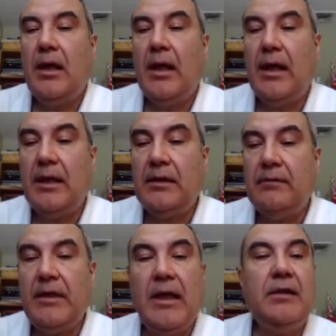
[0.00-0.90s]

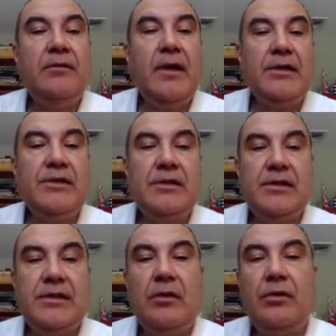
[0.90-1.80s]
And we advance the
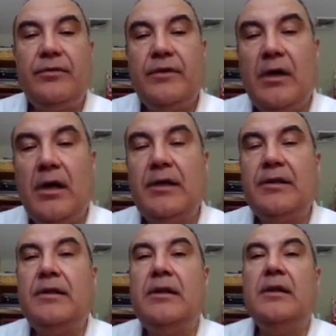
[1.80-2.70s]
state of the art
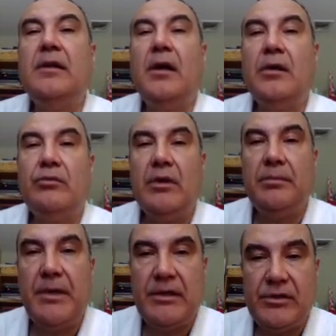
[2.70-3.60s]
in
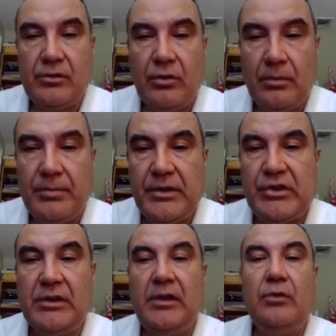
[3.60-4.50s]
hardware-based
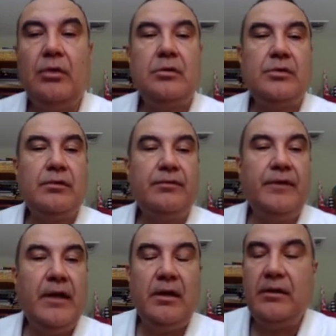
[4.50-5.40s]
compression in terms of
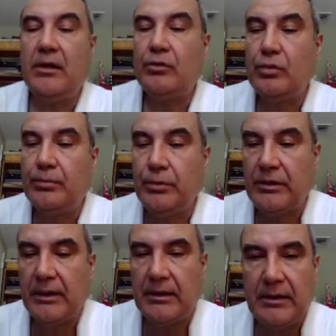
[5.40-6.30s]
area,
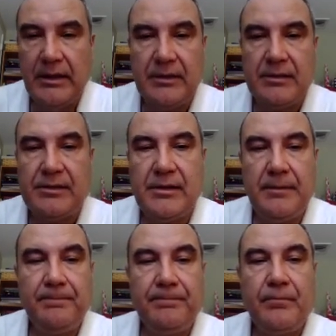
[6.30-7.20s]
throughput, and
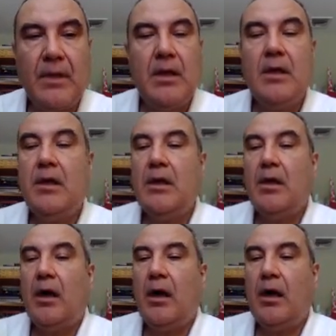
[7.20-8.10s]
latency.
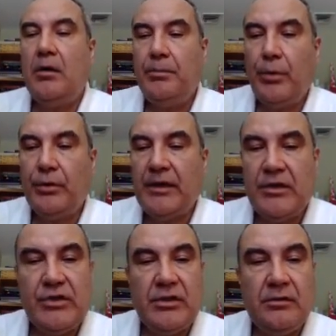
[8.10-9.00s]
Our
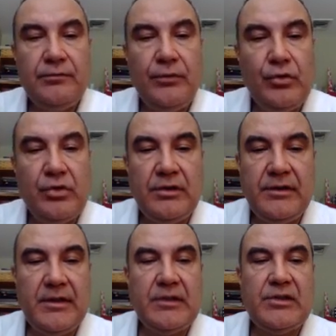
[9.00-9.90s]
potential future
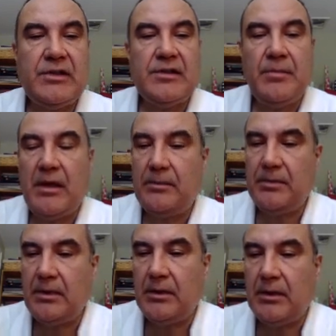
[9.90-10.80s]
directions may
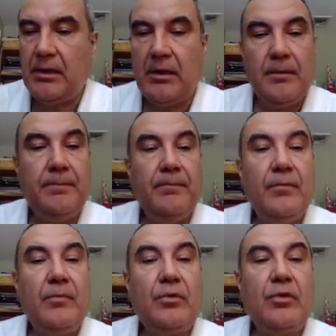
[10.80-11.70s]
be um,
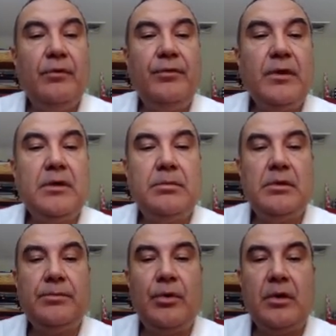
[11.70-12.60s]

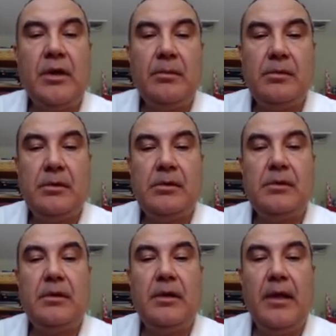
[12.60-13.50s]
configurable
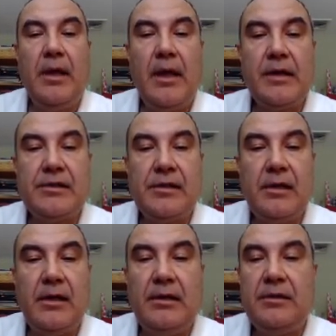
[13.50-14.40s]
programmable
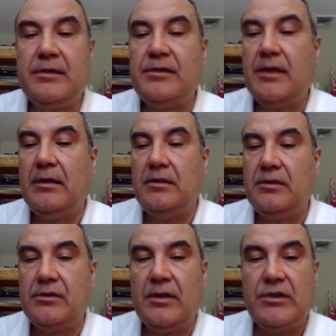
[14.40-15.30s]
accelerators and
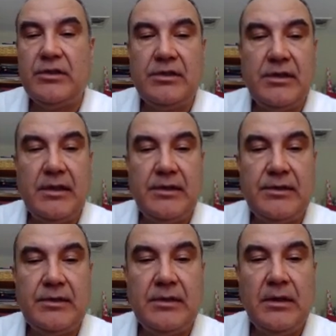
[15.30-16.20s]
instruction
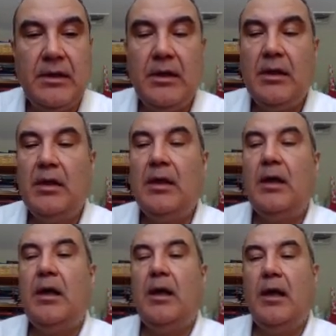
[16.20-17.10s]
sets,
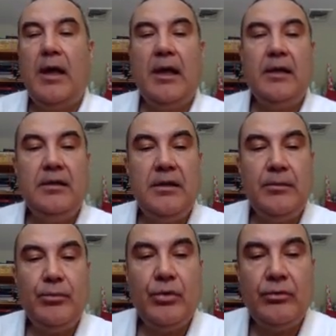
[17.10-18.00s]
and
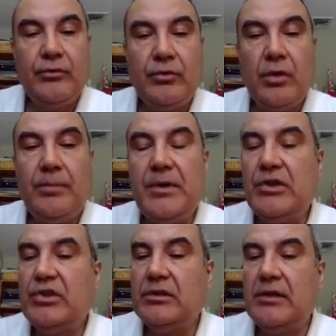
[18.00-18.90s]
improved
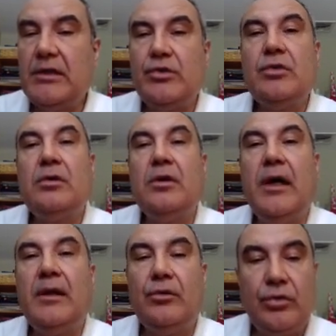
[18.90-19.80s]
compression ratio and